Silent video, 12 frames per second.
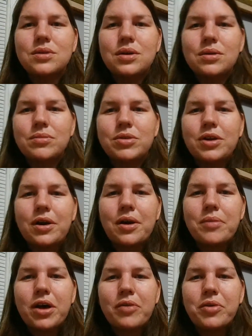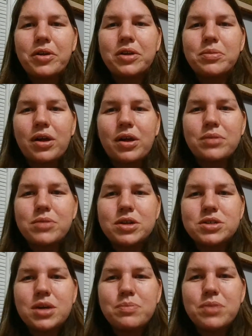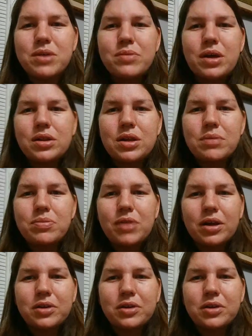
I'm sorry I'm not really smiling much. I bit my lip like